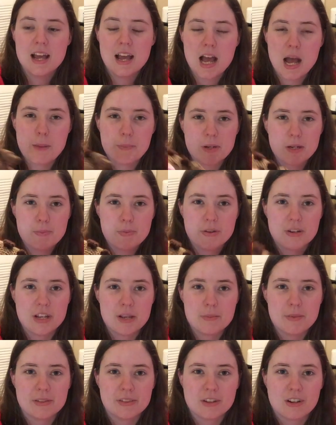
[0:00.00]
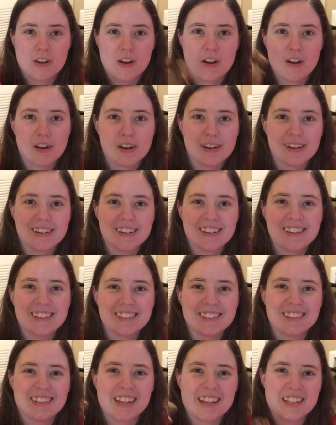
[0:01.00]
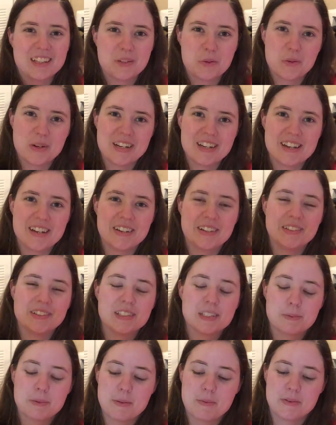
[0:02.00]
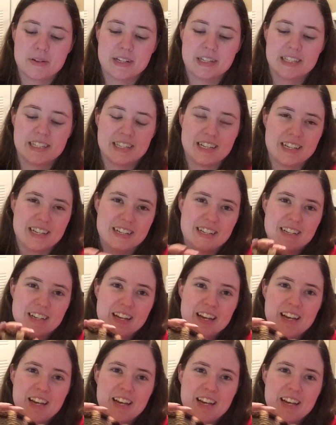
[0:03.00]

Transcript: I'm going to put him in the car, like in the window, so people can see it,